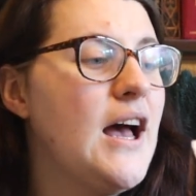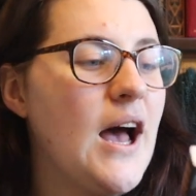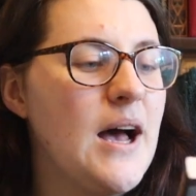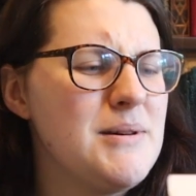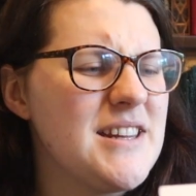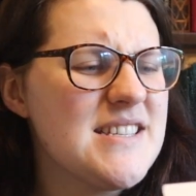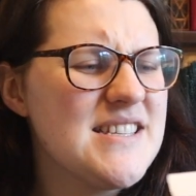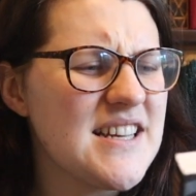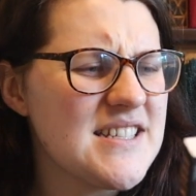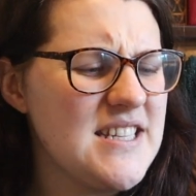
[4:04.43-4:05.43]
But this
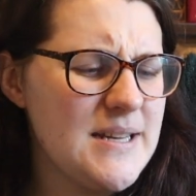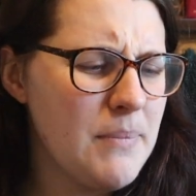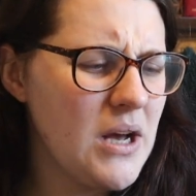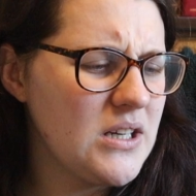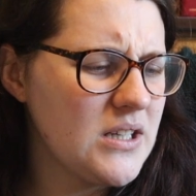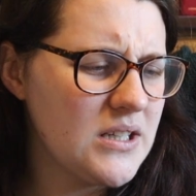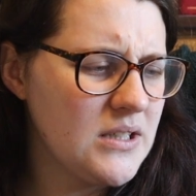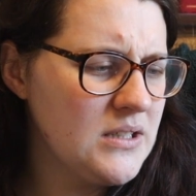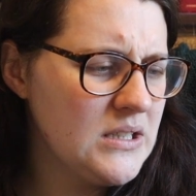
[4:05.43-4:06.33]
is like steampunk...